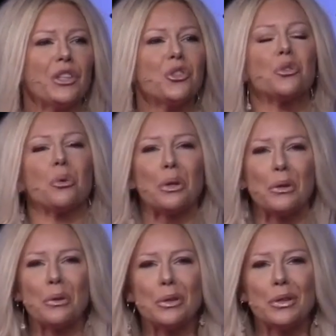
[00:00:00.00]

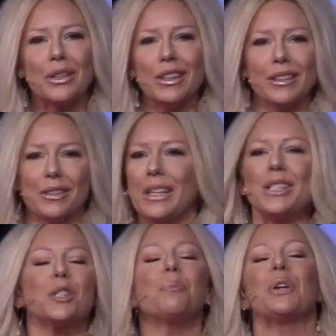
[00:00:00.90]
historical
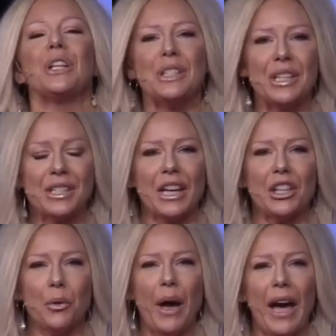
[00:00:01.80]
experiences
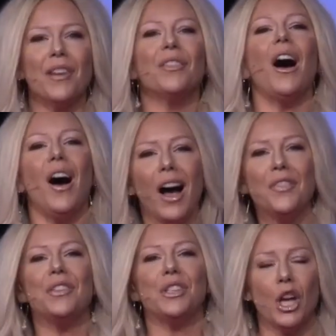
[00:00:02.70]
that you have,
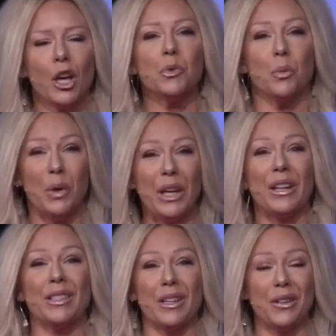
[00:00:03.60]
oftentimes we
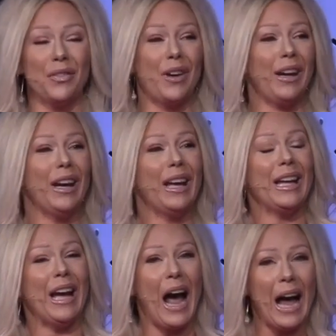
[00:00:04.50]
can identify,
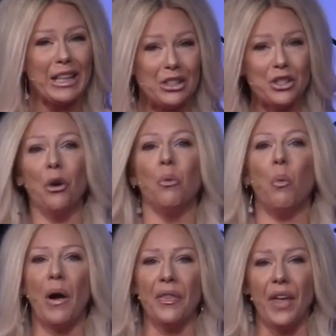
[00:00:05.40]
I don't
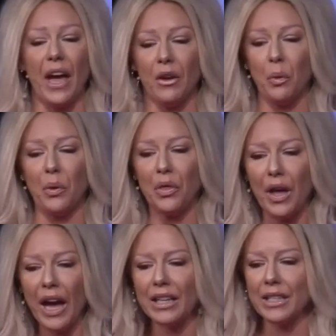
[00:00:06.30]
want that, or
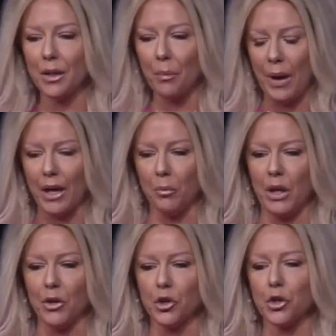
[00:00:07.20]
that is a bad
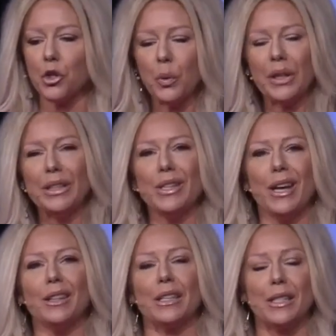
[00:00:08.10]
manager. So we're going to
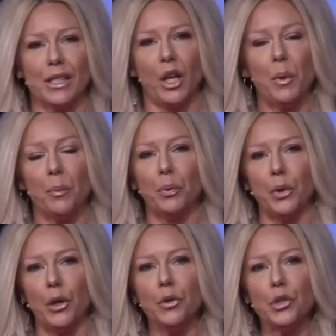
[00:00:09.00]
take the same
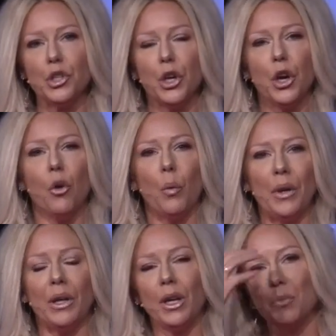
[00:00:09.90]
approach
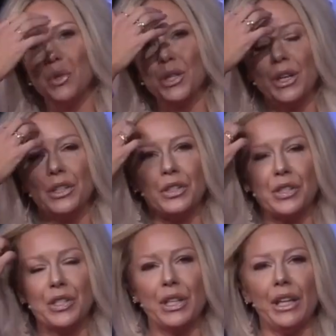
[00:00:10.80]
when it comes to
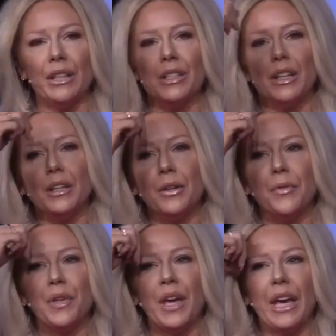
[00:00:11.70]
understanding
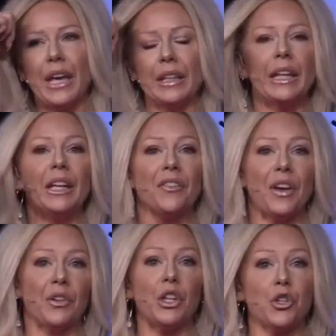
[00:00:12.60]
and laying a
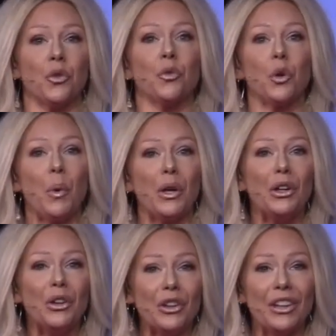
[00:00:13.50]
foundation for what a
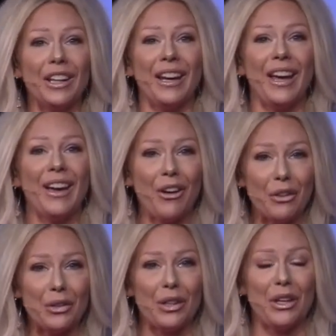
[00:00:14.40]
good and
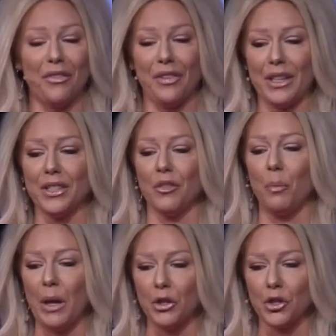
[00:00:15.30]
healthy, effective
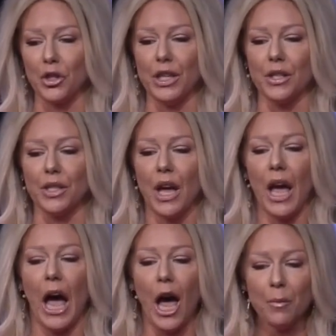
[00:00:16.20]
manager is.
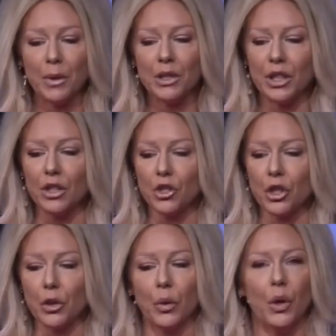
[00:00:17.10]
I'm going to
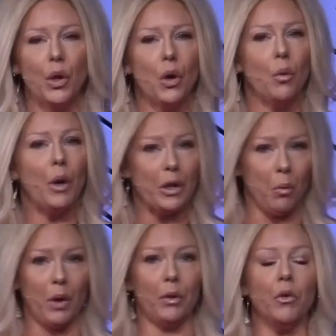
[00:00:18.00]
teach you what
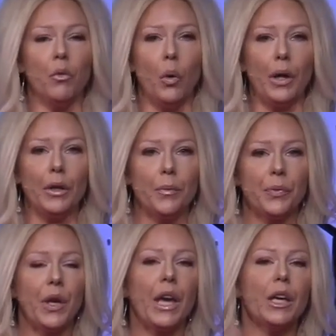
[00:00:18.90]
you want to avoid.
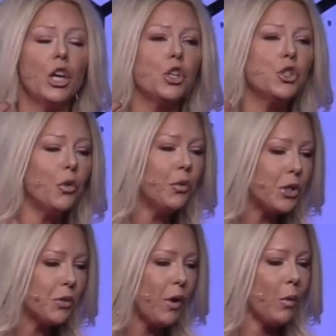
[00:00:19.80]
Okay. So
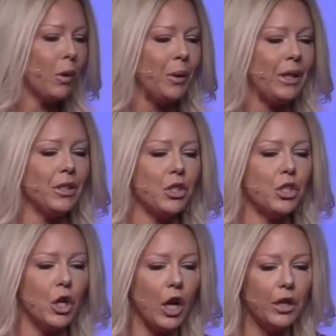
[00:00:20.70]
first of all, when we
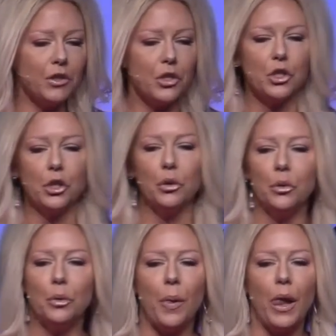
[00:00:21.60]
start
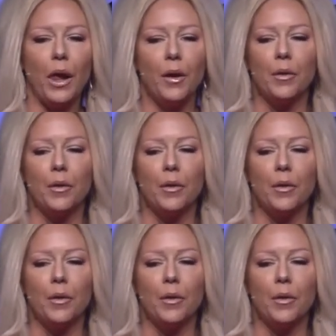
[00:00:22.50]
to